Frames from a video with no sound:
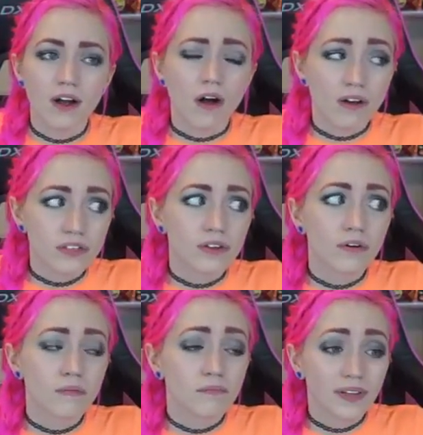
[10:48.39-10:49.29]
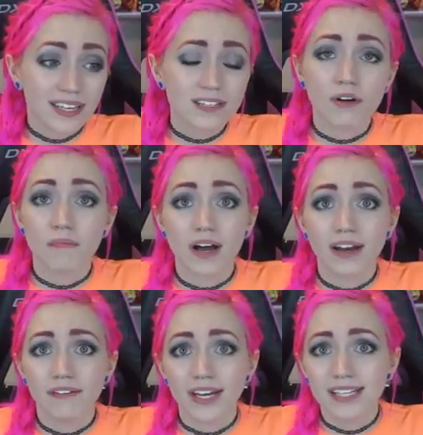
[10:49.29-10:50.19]
Also, please don't bot.
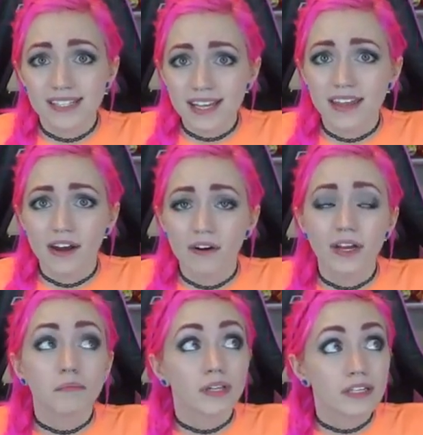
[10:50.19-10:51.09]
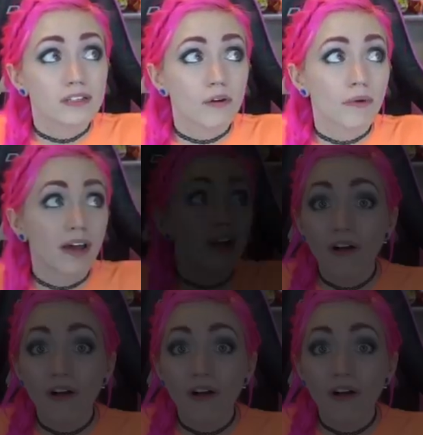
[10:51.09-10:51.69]
If I didn't say that already, please don't bot.